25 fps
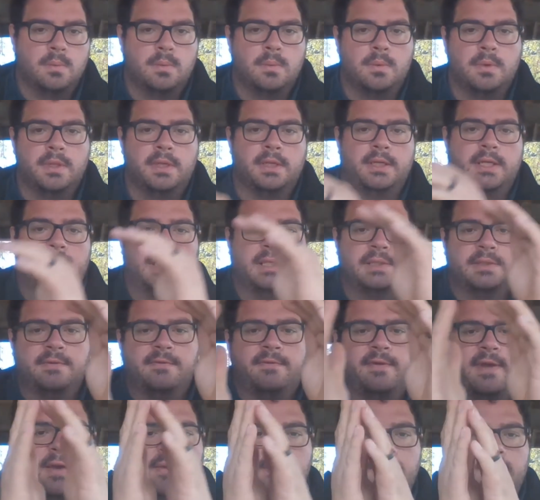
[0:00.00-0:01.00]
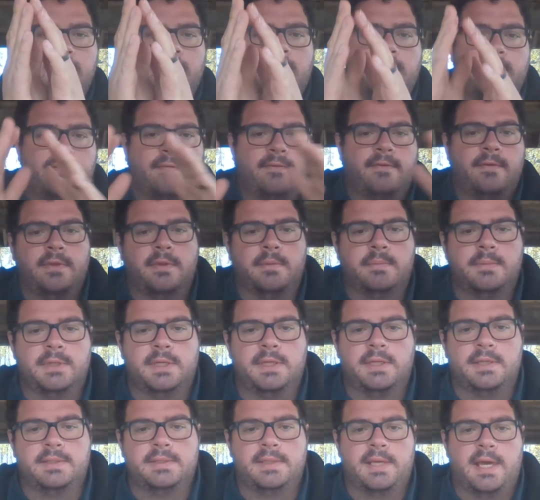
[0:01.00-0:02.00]
Where the damselfly will kind of fold them
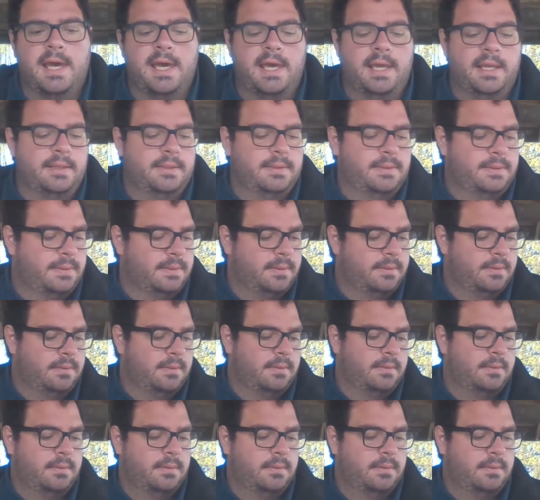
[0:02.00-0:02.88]
to the sides.